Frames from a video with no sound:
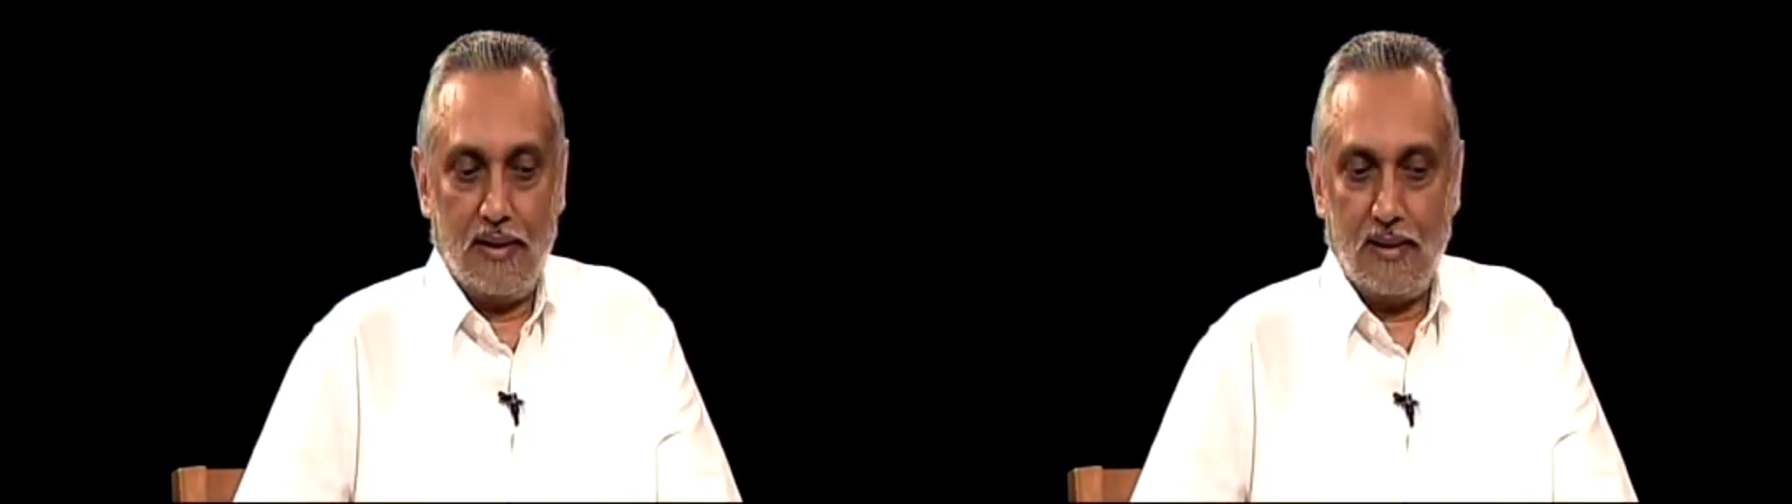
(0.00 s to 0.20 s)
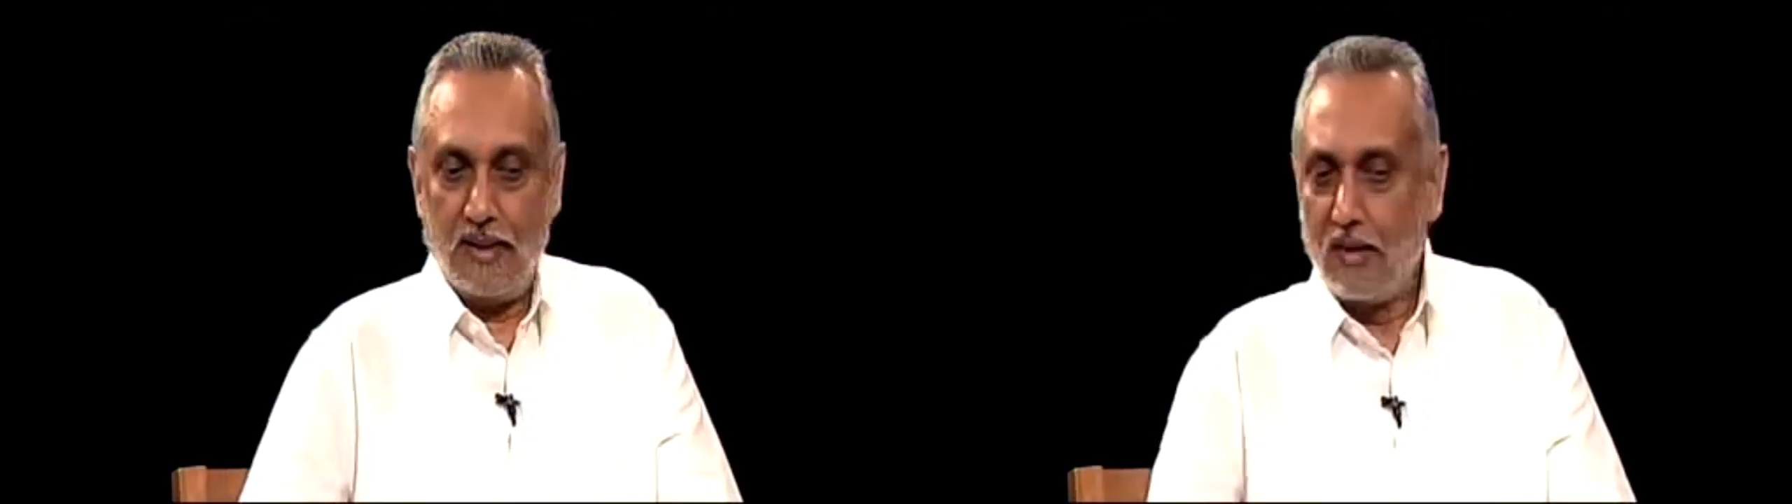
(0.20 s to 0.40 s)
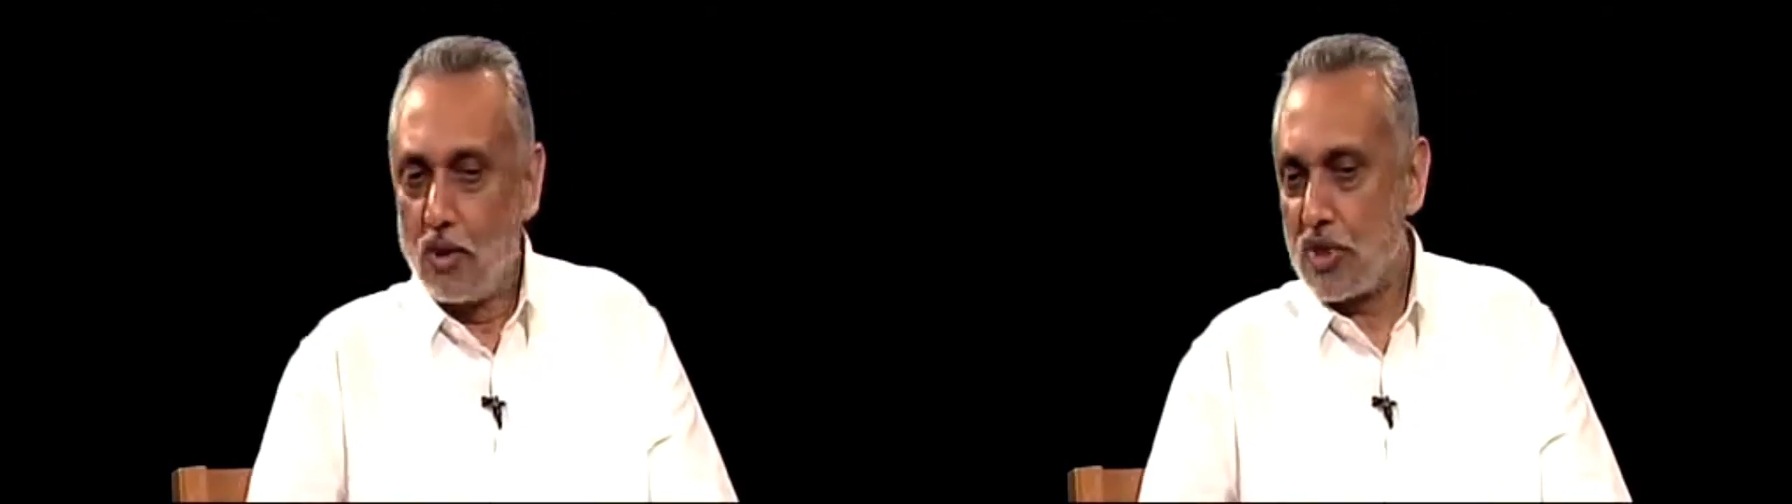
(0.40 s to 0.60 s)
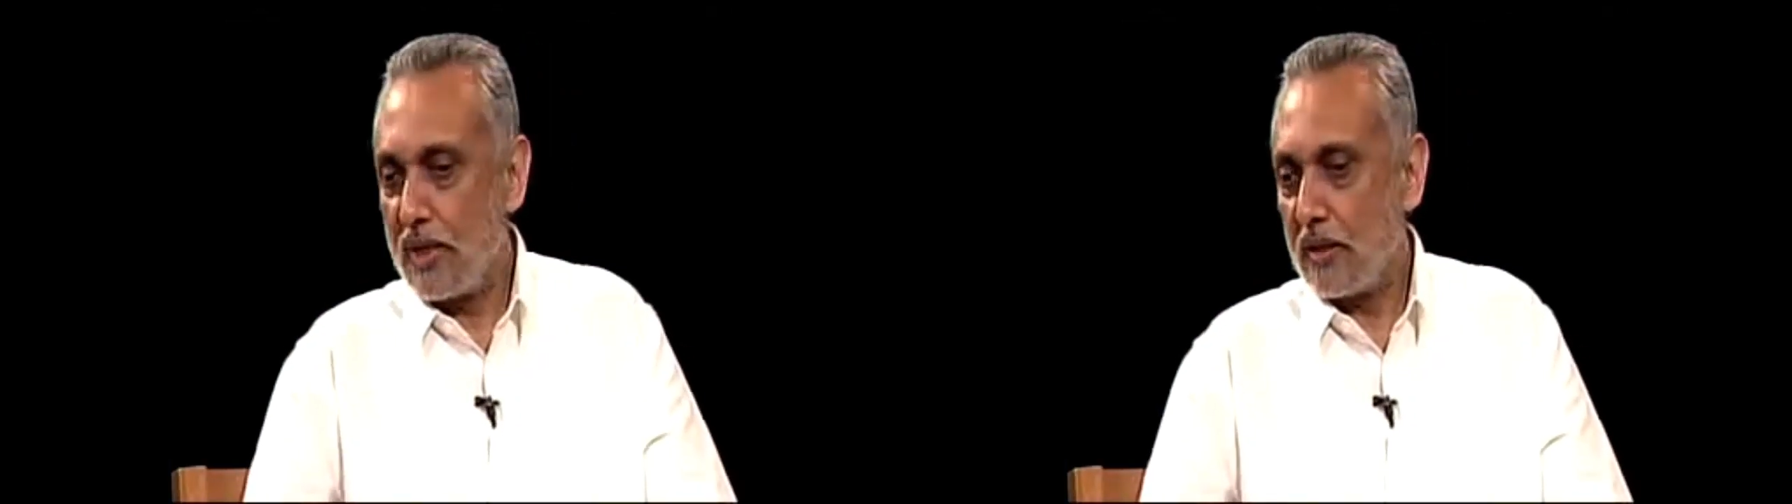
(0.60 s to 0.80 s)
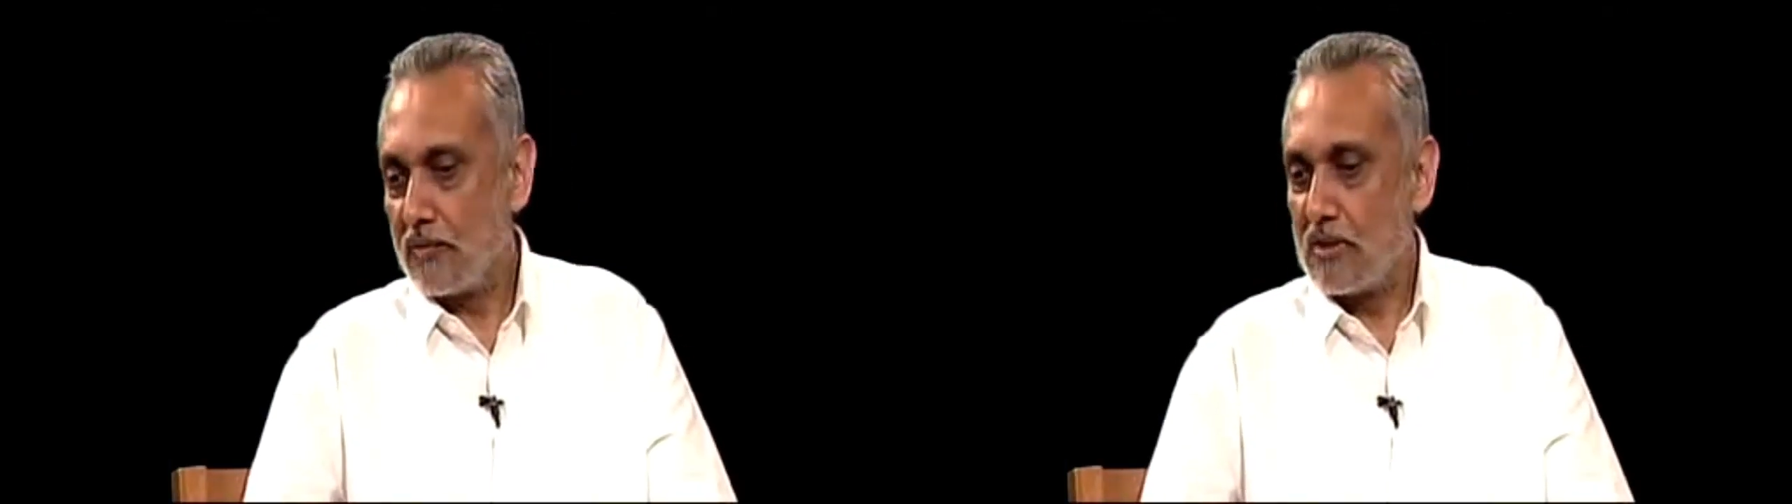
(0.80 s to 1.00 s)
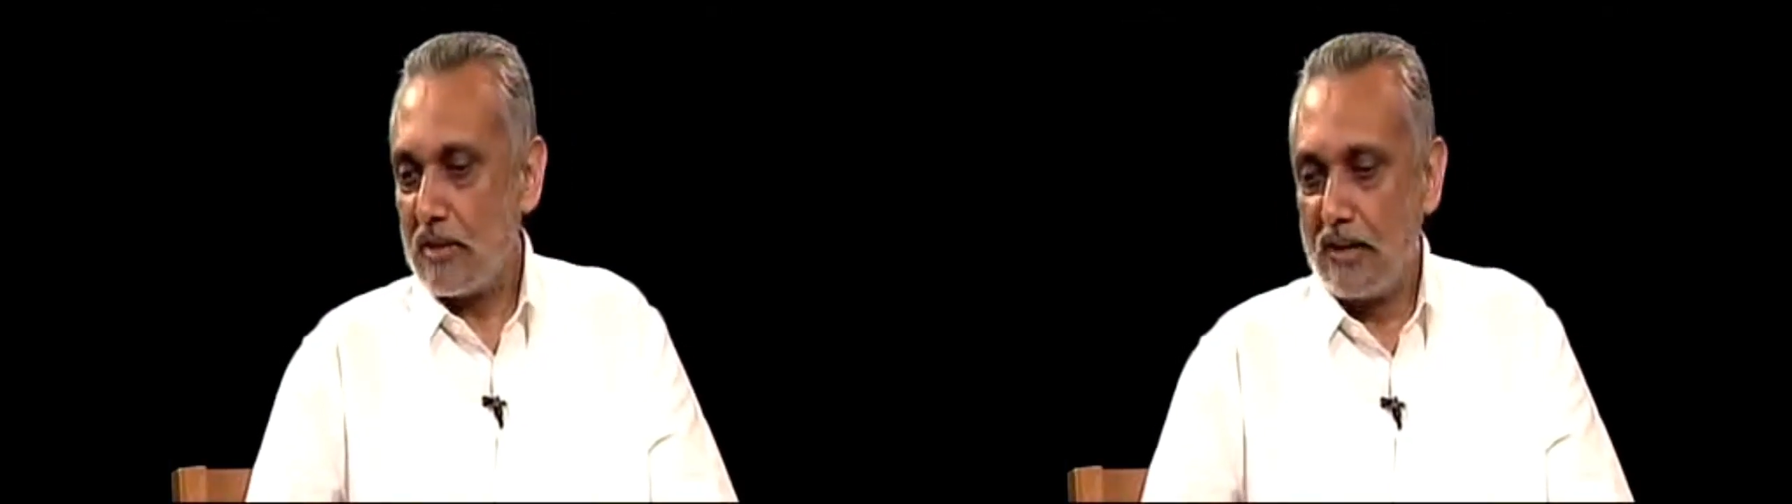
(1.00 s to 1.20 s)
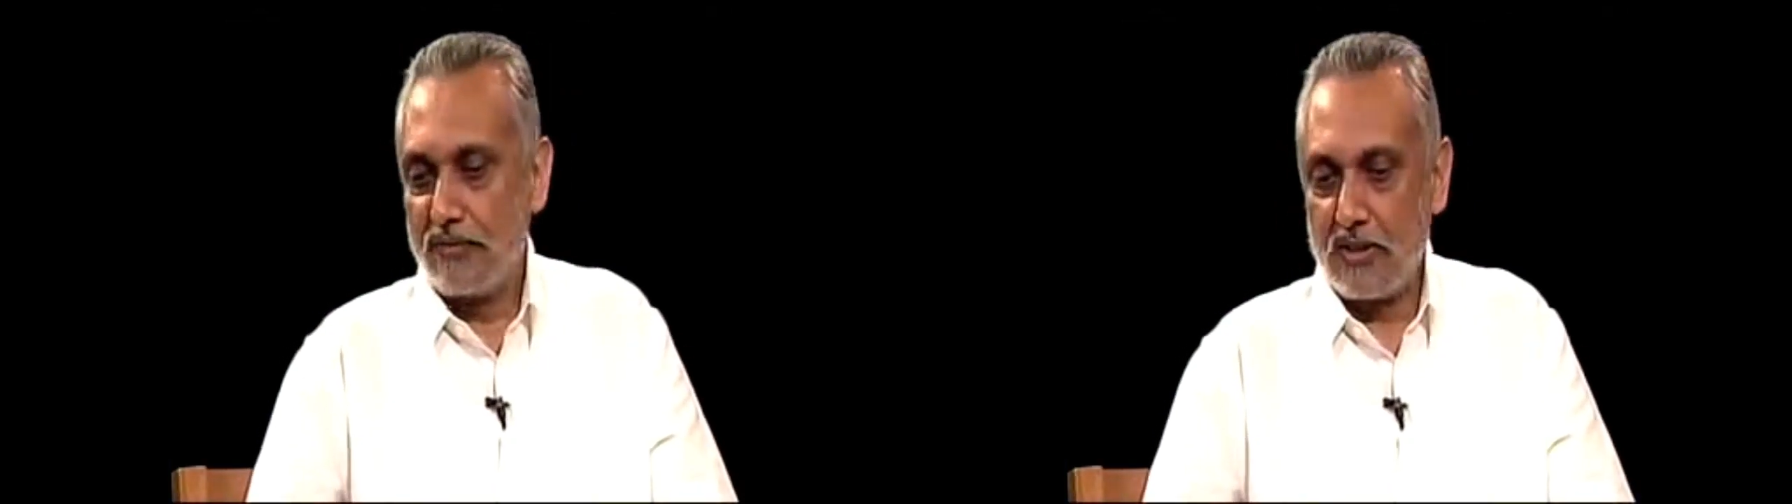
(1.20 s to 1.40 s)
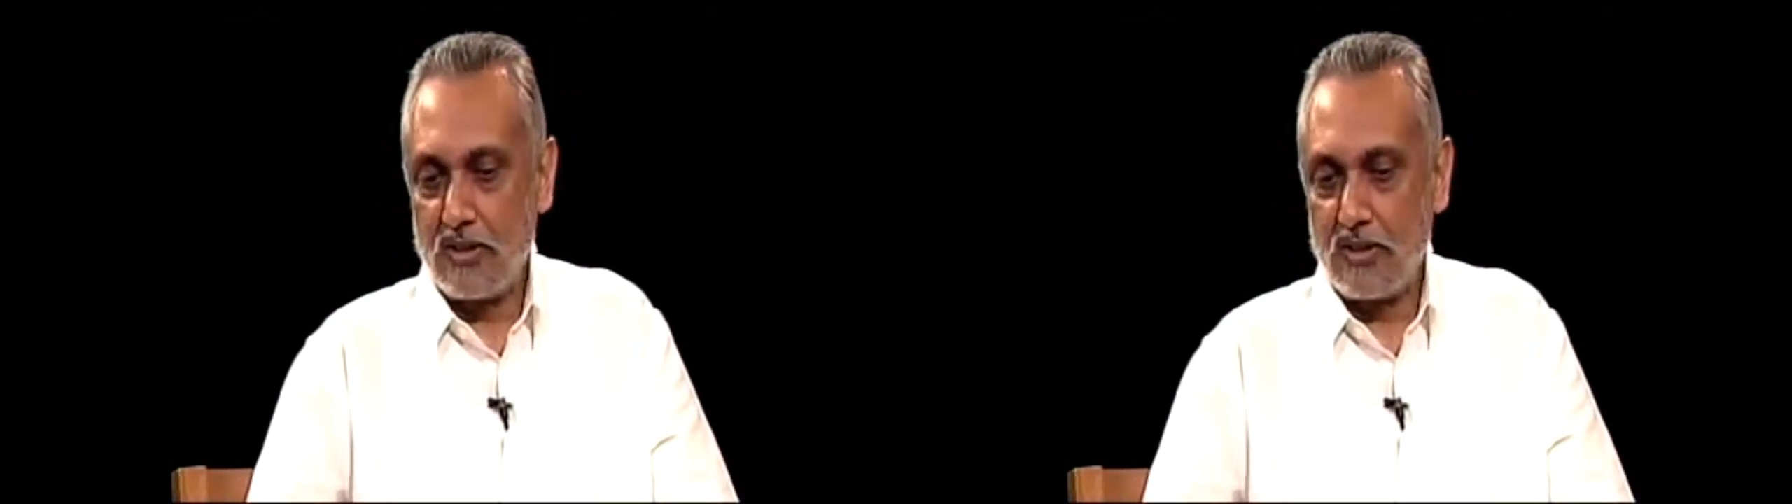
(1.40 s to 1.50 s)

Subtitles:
The ego state of the self